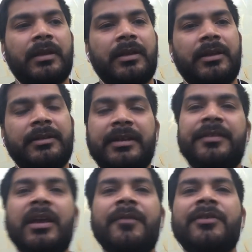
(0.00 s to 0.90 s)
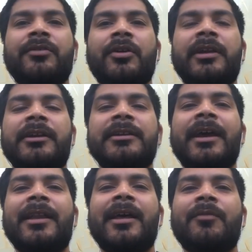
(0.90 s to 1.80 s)
This year we saw that
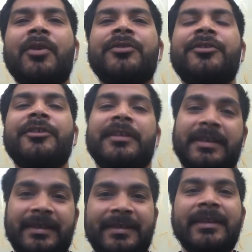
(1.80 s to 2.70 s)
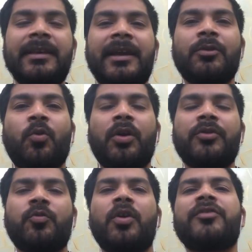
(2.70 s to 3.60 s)
DILR was easy and
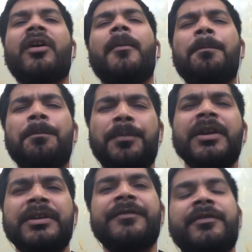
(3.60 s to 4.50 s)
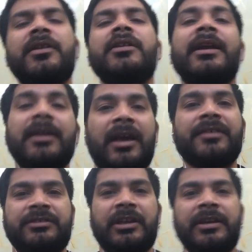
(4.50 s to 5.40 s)
quants was a bit difficult than
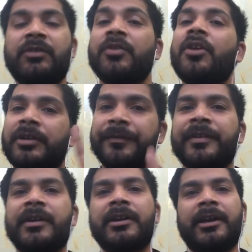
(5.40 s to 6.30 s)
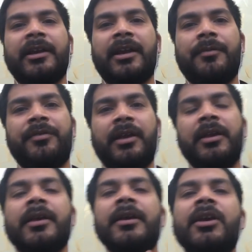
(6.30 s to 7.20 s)
last year. It was not difficult, again I am
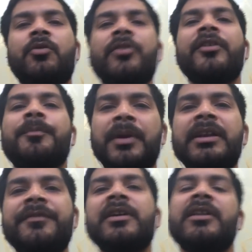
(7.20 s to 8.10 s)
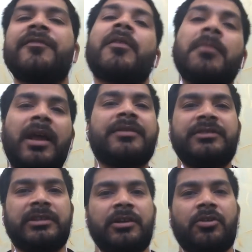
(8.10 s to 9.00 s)
saying. It was a bit difficult from
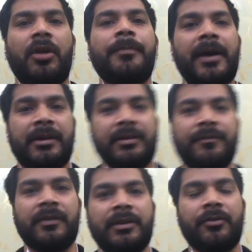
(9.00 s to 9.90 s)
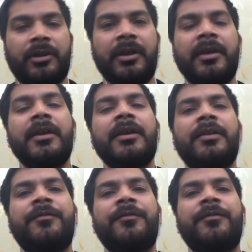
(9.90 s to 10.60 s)
last year comparatively, okay. If you